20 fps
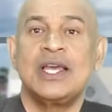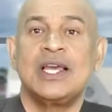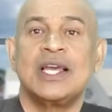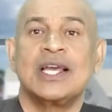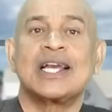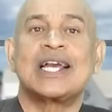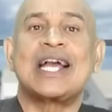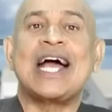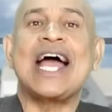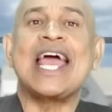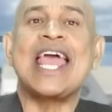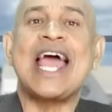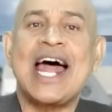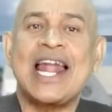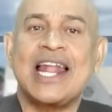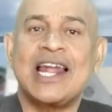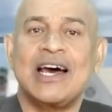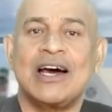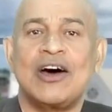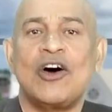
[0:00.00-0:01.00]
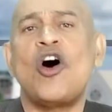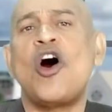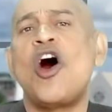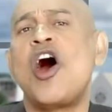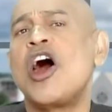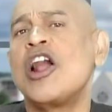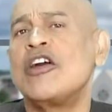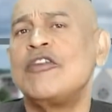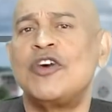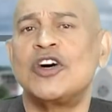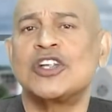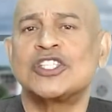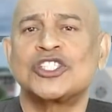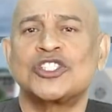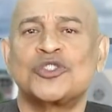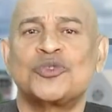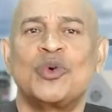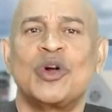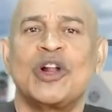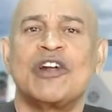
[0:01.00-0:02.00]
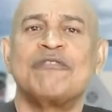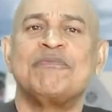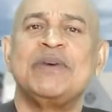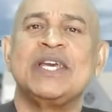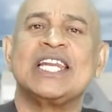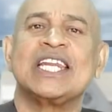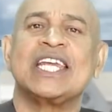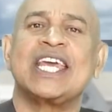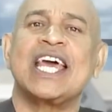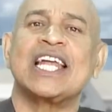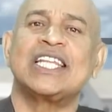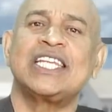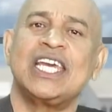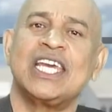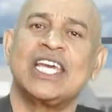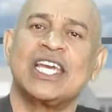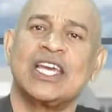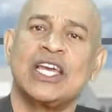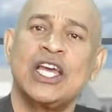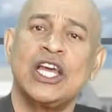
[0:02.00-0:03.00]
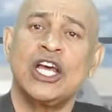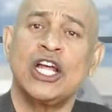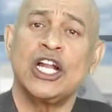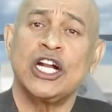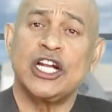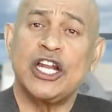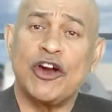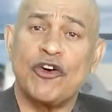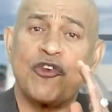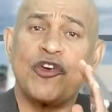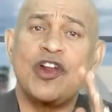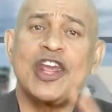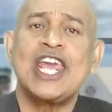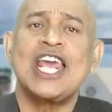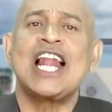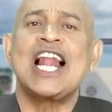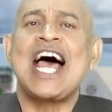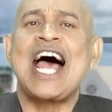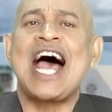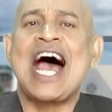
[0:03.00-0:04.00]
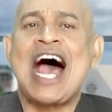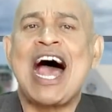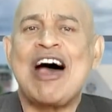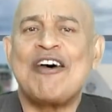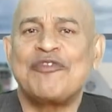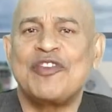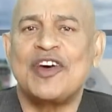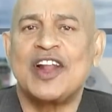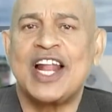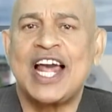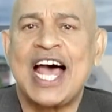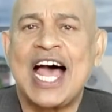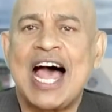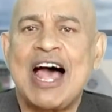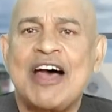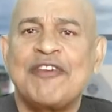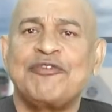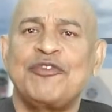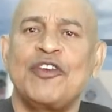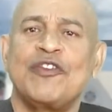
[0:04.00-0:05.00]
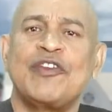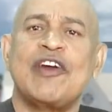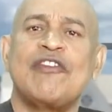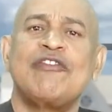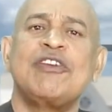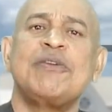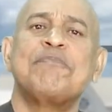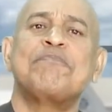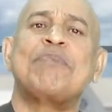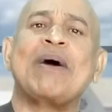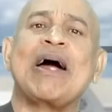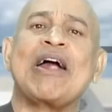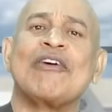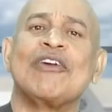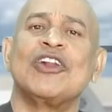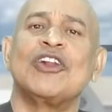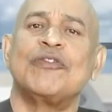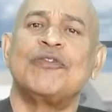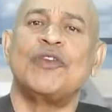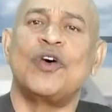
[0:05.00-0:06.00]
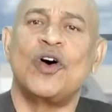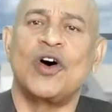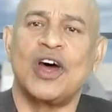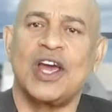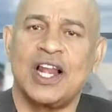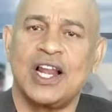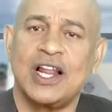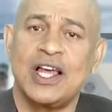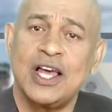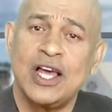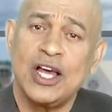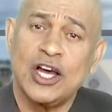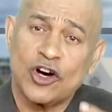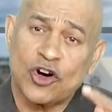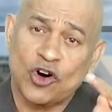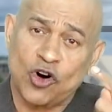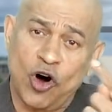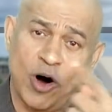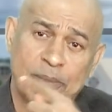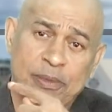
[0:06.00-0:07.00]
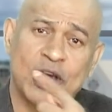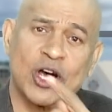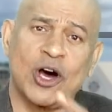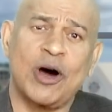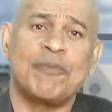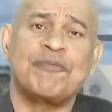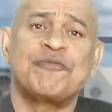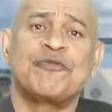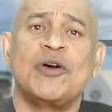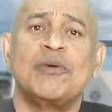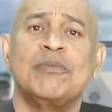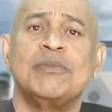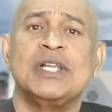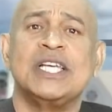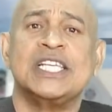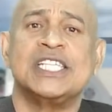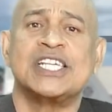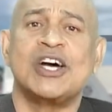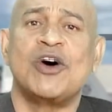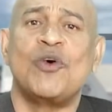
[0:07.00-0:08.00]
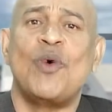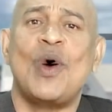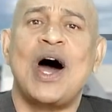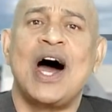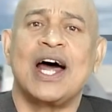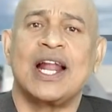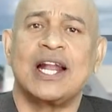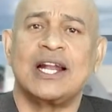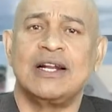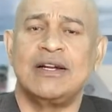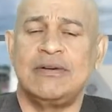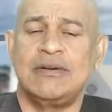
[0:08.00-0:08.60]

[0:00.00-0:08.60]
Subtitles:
Guyana, all of us would have been getting the real half and half of every barrel of oil coming up from Liza 1.